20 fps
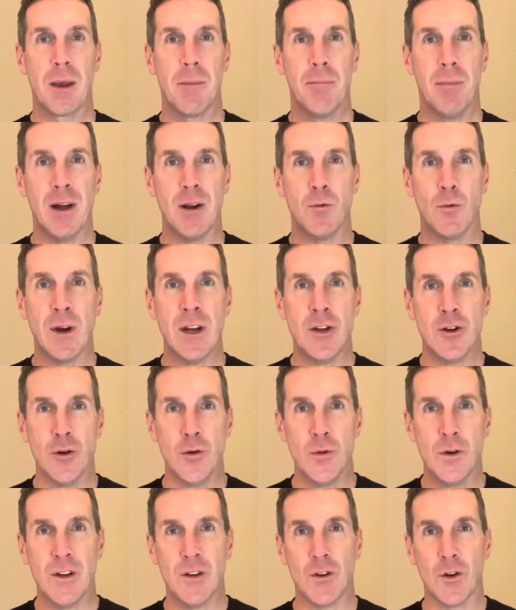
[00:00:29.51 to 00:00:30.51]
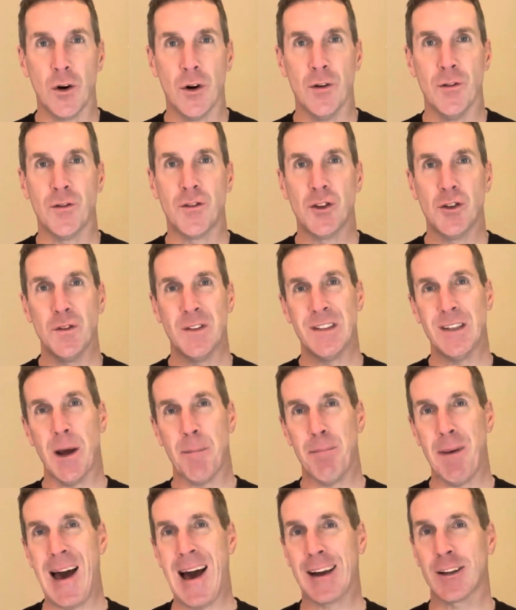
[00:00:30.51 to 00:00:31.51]
But we do deserve to
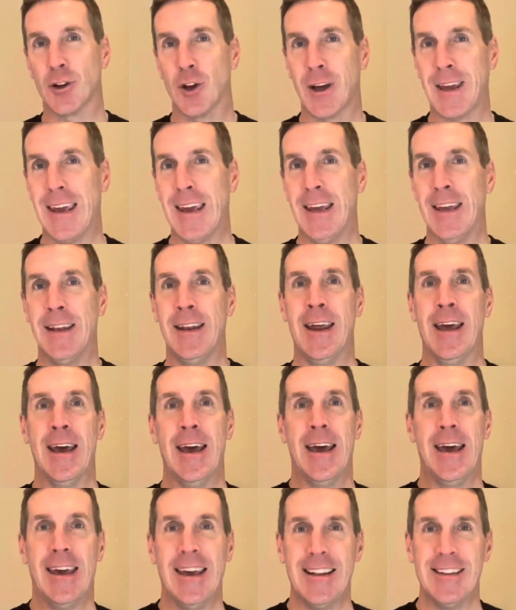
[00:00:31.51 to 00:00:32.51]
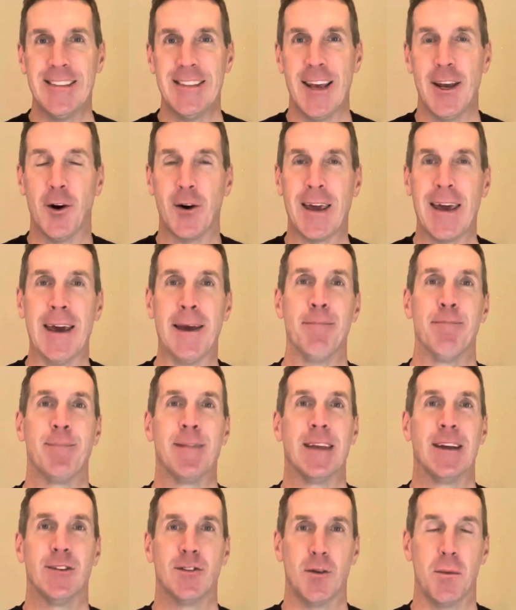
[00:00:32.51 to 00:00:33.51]
step back, look in, and say, okay,
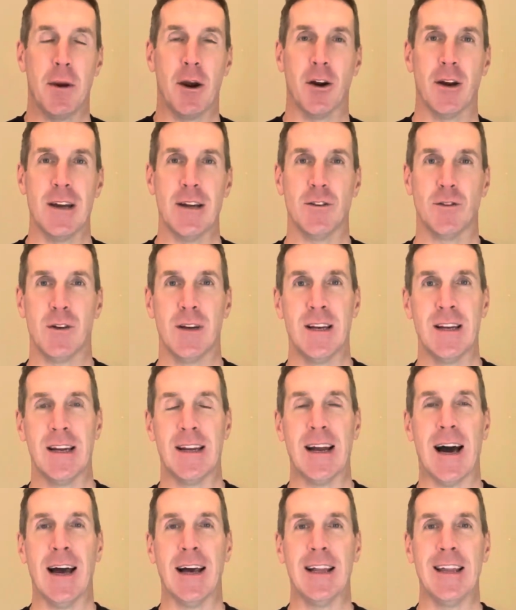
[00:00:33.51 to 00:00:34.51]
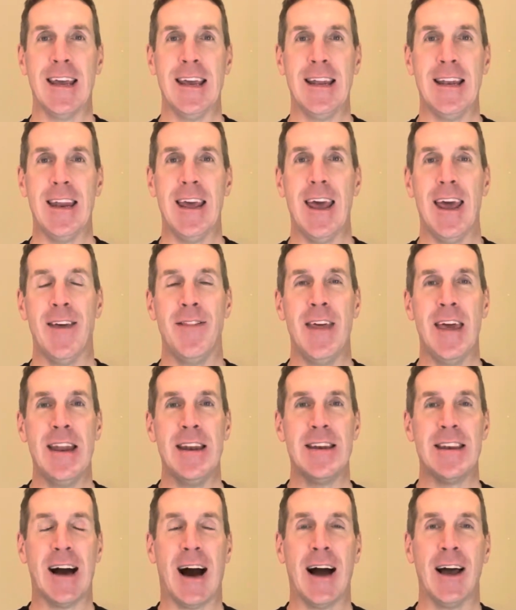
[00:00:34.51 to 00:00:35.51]
some areas you need to dial in, and
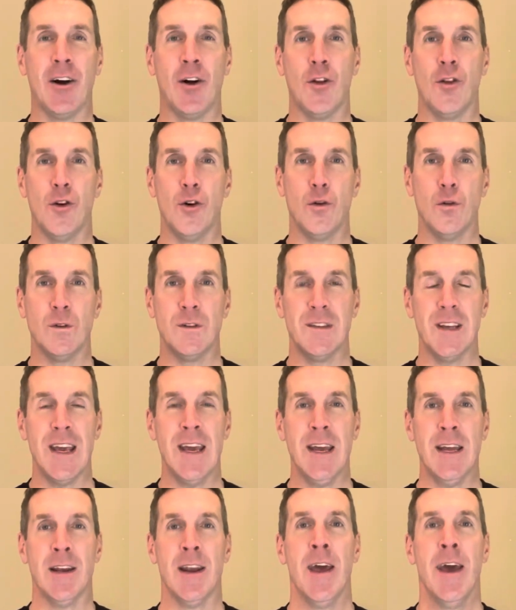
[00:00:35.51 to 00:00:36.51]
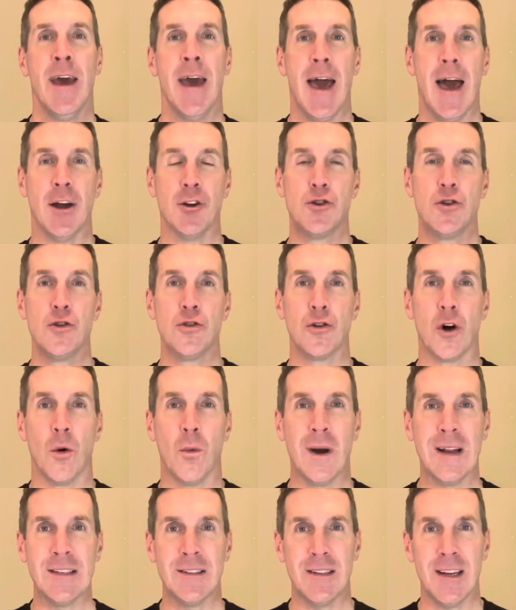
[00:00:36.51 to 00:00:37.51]
then dial those in. As usual,
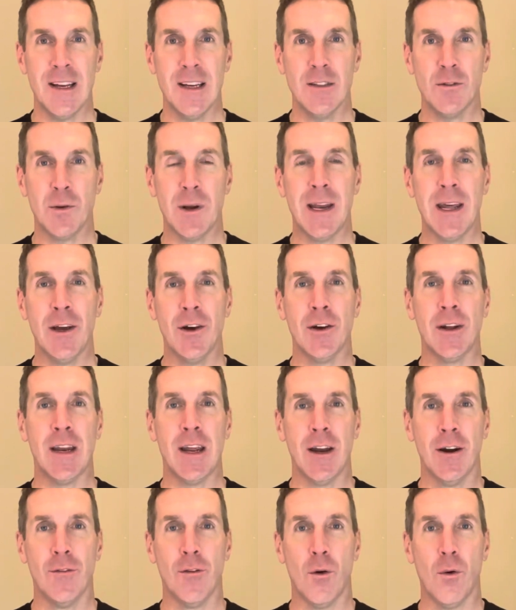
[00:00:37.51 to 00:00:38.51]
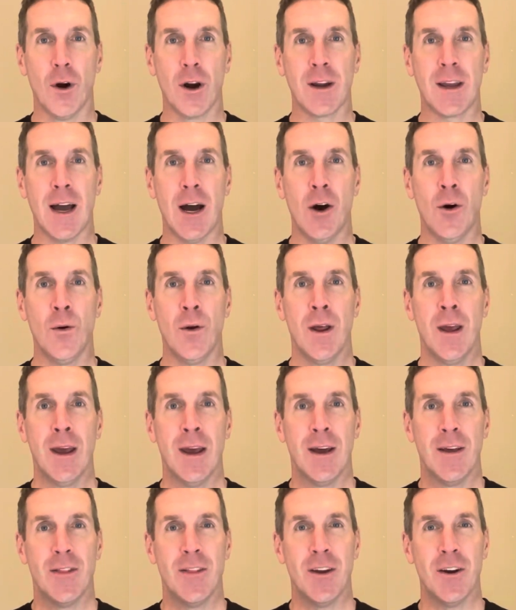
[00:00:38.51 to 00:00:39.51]
Wednesdays, we nail an interval workout.
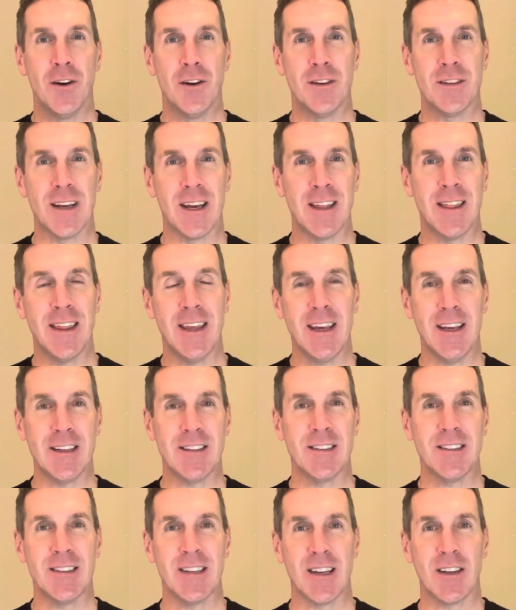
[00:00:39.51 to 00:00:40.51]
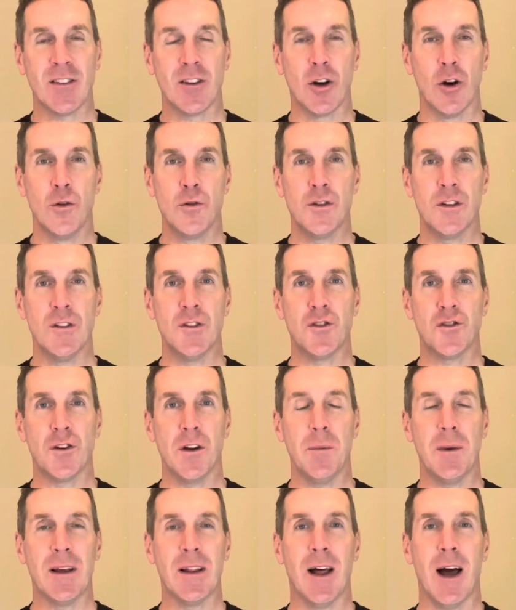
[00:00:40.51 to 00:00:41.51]
There is, I think, 6 coaches
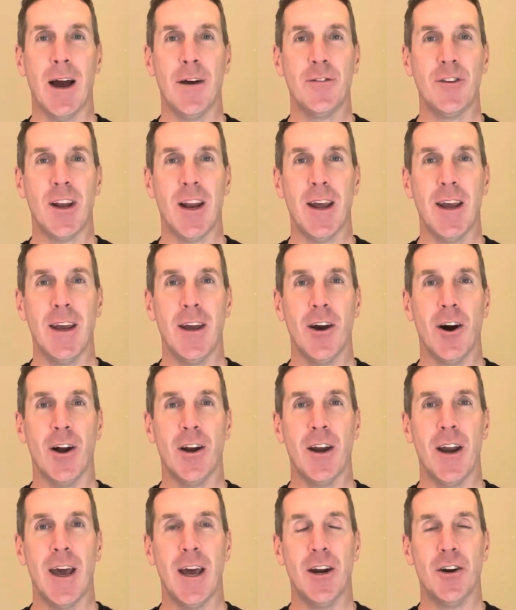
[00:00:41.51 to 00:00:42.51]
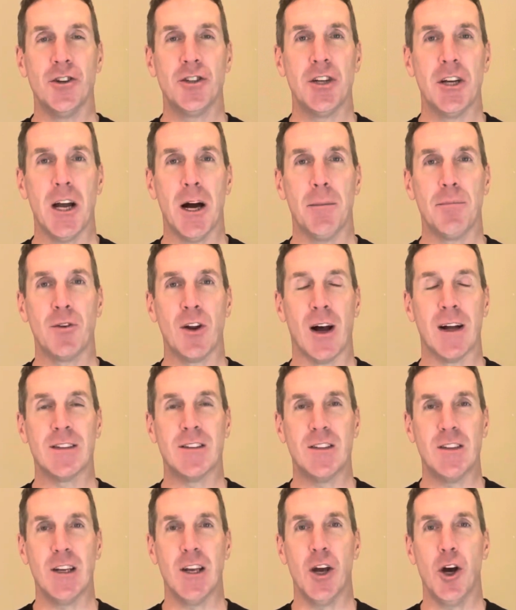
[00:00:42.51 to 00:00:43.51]
streaming live today on
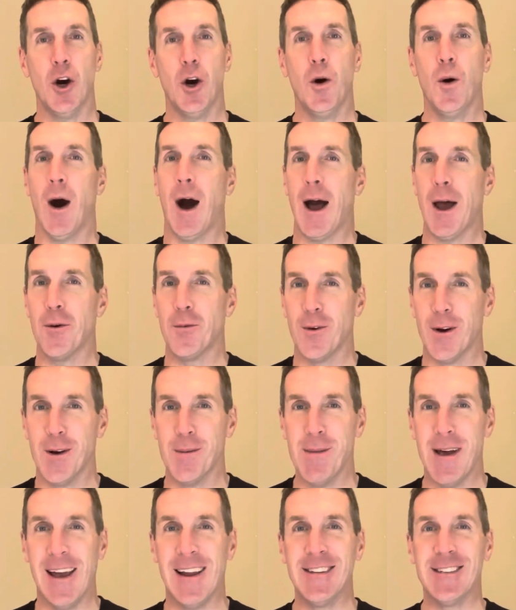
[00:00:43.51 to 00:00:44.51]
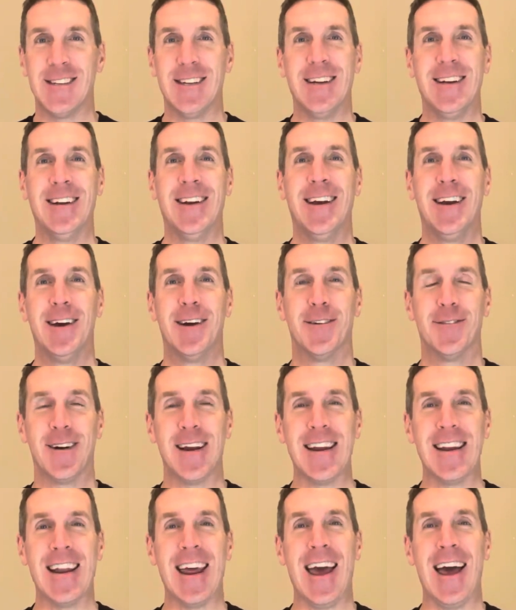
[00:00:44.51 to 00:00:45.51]
energyup.co. I will mention
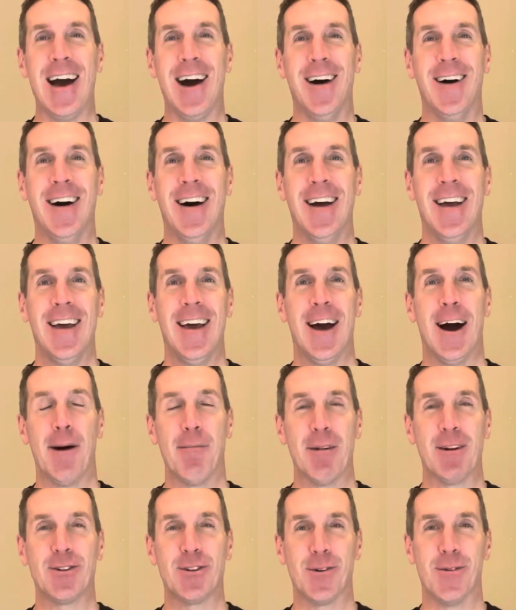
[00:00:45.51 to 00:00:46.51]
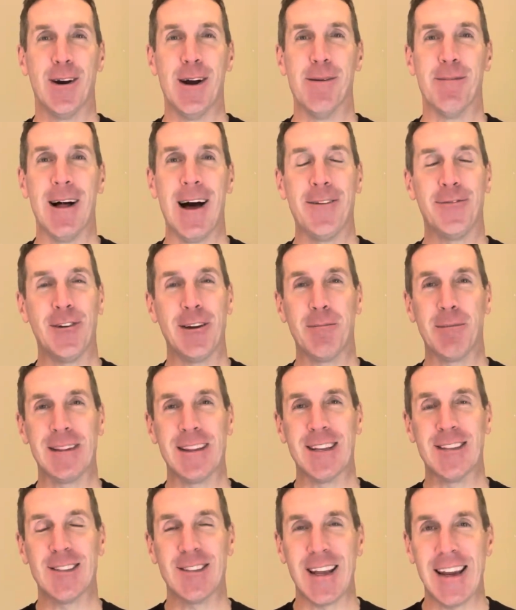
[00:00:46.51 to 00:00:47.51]
right now, I'm not sure why I'm laughing, but
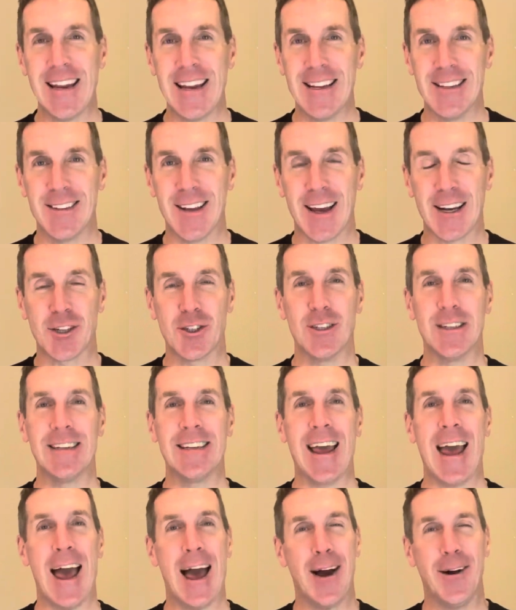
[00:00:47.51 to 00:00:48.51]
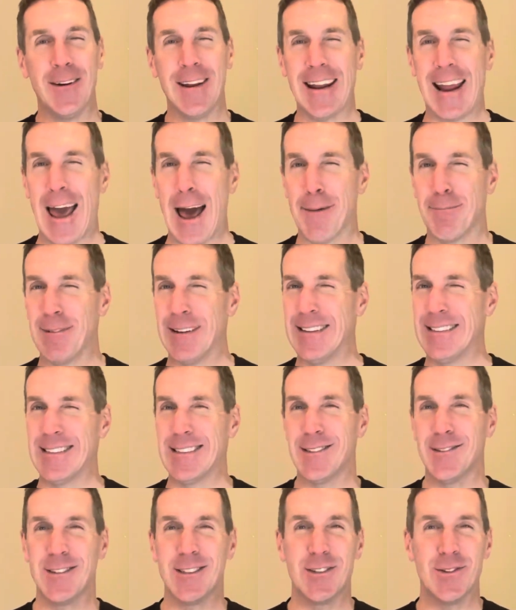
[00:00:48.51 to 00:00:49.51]
the site is actually down. It
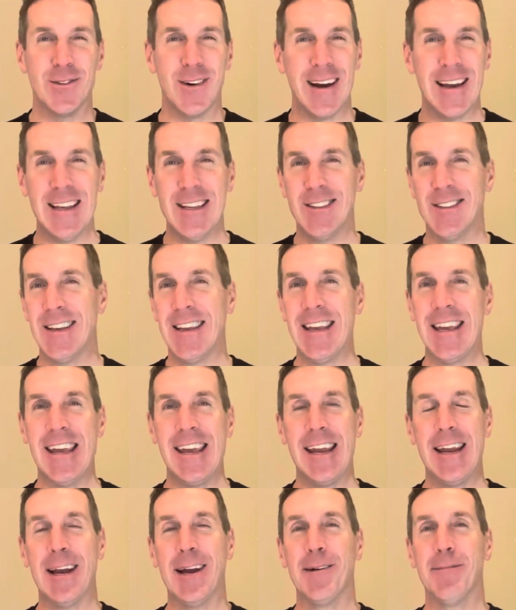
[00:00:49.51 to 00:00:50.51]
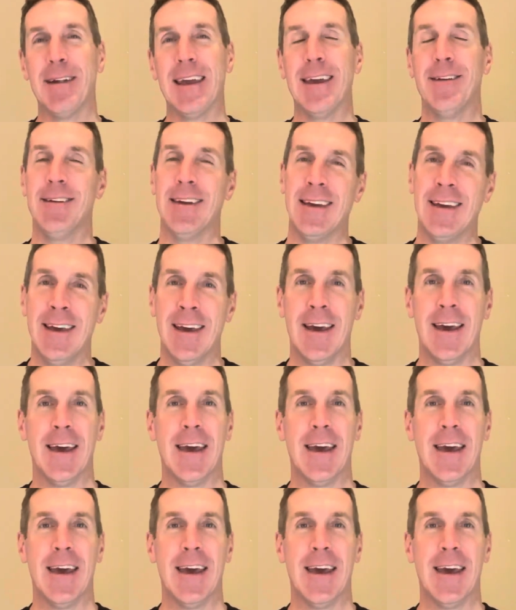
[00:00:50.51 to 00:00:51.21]
happens twice a year, maybe.